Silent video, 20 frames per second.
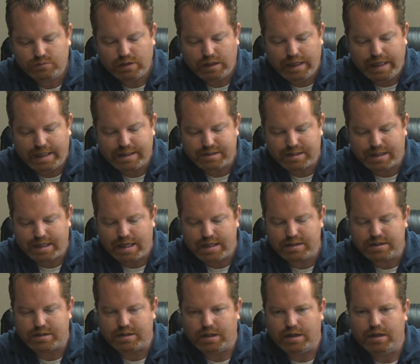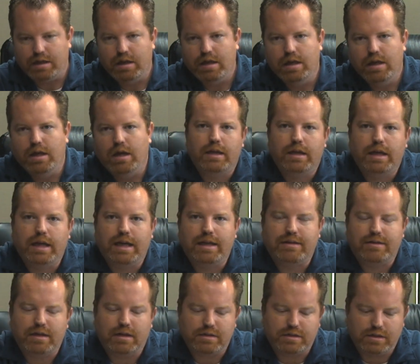hits against it,
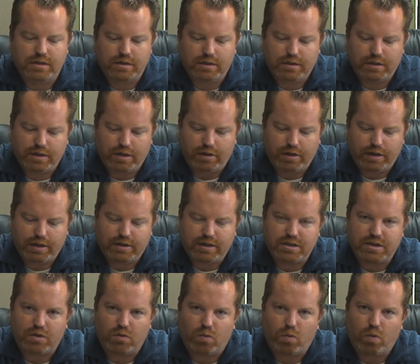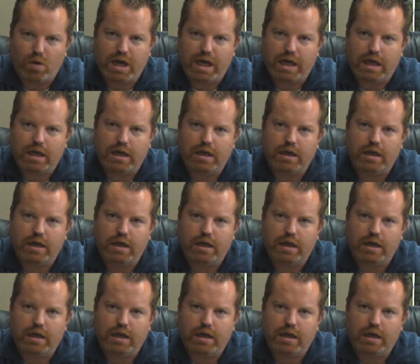it doesn't ring.